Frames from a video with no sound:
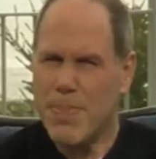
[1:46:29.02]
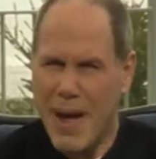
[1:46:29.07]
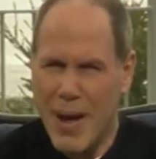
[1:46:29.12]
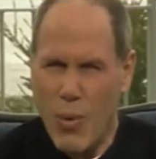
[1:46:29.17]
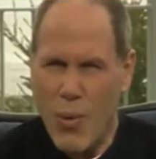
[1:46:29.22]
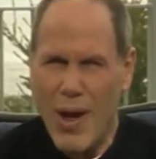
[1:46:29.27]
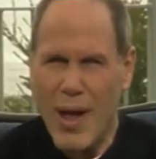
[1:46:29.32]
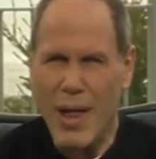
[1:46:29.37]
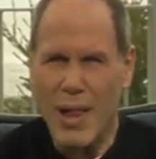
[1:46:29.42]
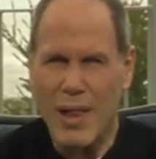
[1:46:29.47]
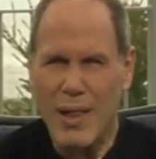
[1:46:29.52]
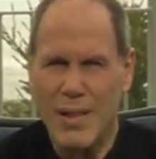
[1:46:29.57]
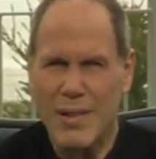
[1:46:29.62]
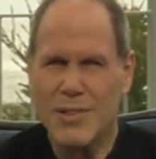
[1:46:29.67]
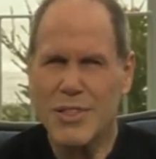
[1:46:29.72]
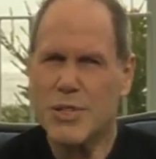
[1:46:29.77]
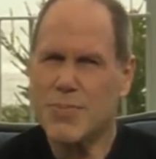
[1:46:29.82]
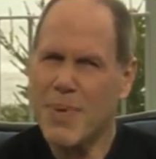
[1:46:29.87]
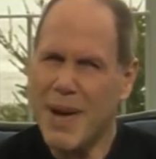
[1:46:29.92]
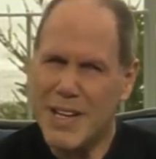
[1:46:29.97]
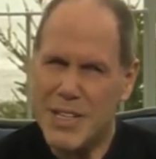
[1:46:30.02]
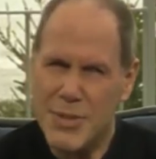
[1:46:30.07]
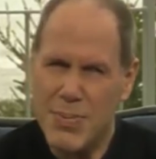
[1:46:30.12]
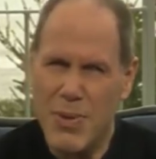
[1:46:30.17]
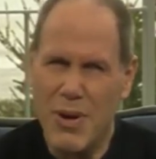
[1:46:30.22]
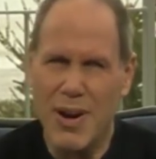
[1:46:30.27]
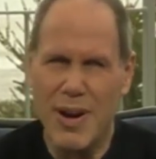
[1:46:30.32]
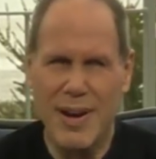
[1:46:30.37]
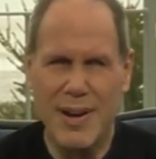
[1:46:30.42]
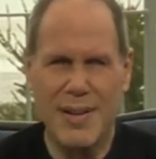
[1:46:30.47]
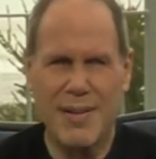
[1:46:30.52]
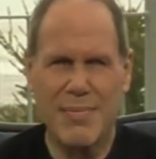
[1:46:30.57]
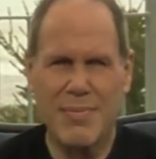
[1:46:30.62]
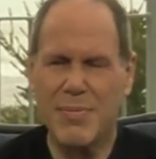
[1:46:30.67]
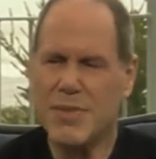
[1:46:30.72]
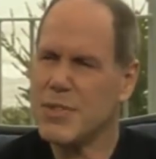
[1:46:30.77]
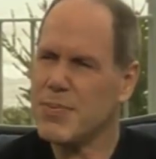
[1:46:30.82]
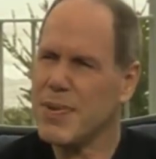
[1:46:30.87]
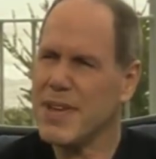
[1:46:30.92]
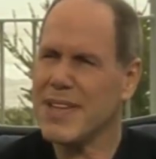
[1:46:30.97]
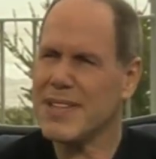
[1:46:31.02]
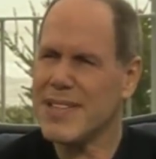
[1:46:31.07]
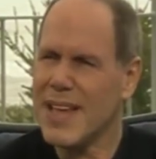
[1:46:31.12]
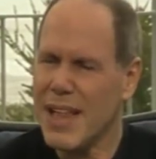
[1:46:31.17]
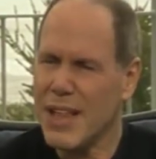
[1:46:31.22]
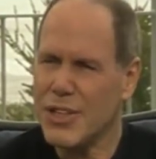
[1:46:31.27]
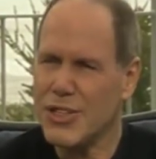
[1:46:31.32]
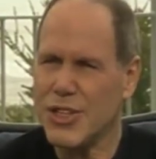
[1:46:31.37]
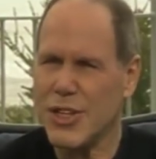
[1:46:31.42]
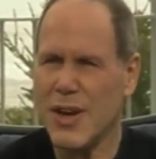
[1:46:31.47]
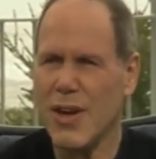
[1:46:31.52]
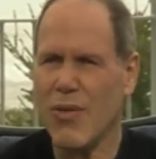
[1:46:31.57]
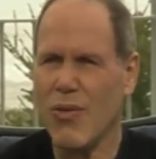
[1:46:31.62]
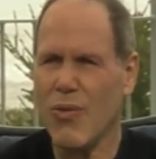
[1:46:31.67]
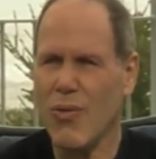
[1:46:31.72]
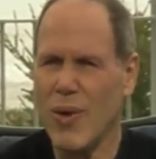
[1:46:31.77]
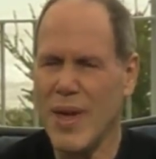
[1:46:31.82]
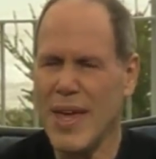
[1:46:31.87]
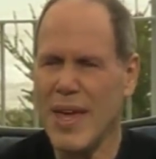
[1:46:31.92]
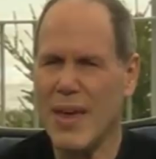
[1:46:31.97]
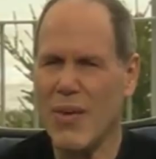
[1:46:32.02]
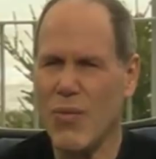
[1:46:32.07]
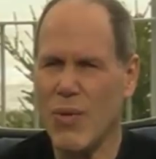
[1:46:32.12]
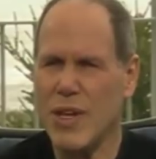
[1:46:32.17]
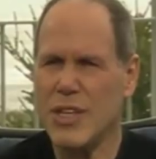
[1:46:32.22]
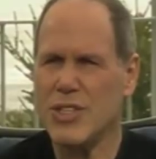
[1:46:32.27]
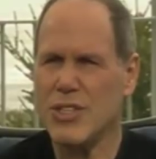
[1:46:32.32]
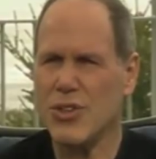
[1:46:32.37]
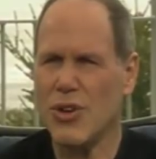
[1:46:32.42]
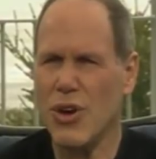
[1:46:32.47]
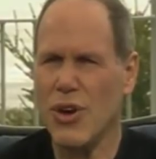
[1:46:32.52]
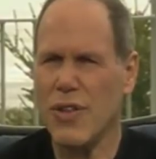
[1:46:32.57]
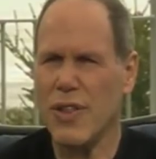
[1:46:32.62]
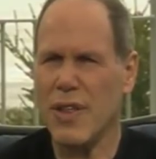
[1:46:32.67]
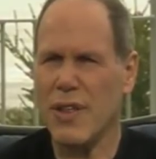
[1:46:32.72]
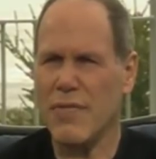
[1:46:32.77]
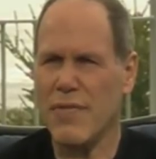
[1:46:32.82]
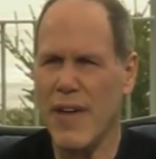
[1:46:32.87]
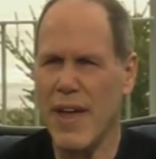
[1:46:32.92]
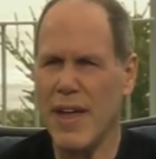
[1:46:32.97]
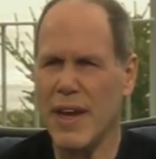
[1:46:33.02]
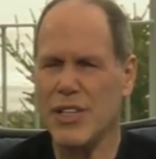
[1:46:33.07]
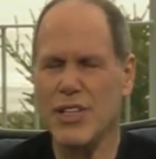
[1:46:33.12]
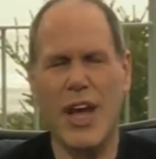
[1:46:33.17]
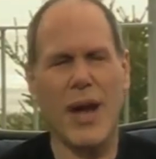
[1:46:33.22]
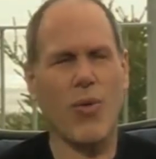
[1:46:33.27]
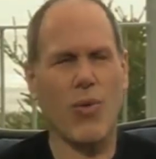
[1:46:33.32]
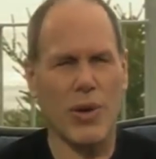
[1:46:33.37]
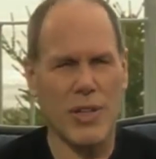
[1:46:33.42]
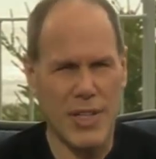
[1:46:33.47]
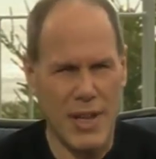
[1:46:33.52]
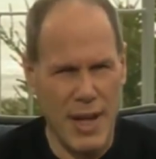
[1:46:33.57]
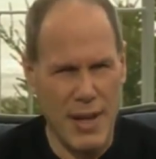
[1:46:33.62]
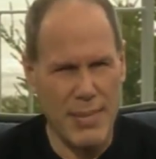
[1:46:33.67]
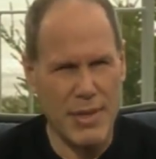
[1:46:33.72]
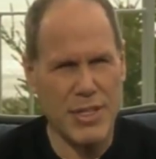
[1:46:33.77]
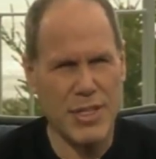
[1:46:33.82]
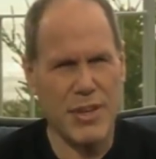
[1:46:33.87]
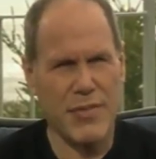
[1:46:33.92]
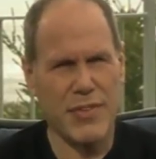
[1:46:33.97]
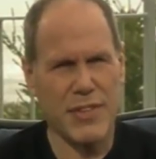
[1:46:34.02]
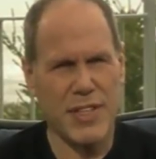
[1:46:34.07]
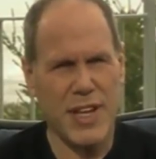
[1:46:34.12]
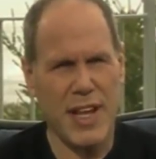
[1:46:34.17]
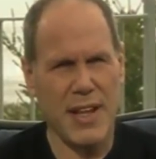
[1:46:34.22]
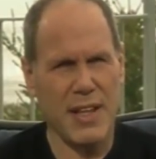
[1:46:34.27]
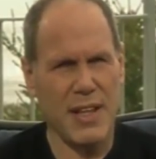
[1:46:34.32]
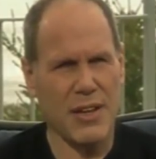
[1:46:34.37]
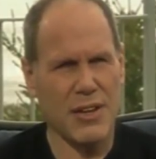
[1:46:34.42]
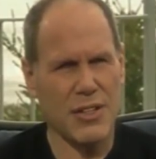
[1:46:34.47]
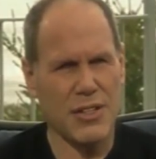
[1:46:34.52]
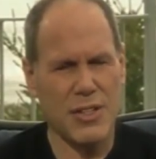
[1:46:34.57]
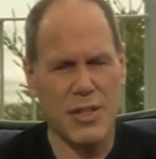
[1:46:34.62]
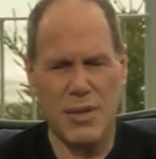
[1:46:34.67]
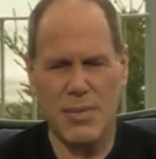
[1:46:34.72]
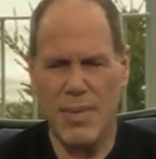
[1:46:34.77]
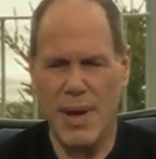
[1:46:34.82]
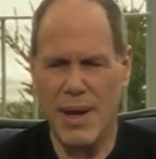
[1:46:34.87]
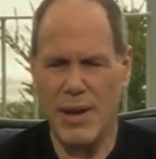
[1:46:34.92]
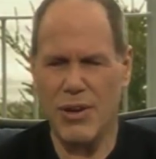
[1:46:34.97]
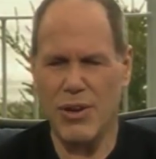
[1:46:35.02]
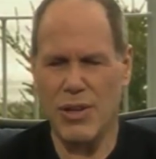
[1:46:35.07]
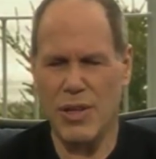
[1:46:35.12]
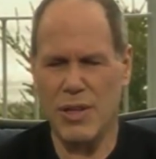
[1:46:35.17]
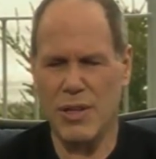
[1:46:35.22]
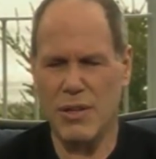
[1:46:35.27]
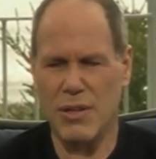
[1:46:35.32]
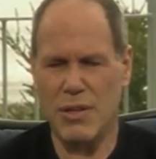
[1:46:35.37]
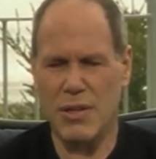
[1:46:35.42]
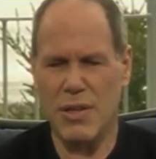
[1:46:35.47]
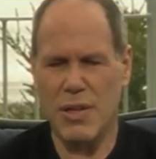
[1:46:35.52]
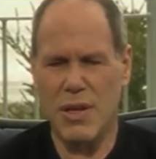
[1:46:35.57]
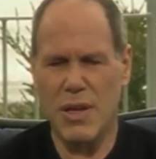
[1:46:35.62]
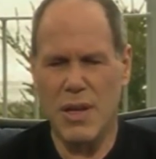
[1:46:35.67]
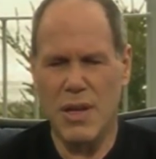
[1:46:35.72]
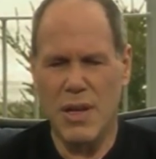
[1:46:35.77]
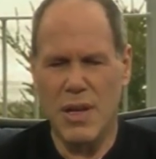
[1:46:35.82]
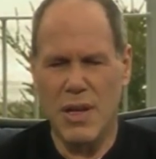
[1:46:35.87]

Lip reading: just buy well. Just buy smart. Just be intelligent. We saw the advantage. I worked at ABC for 10 years in my earlier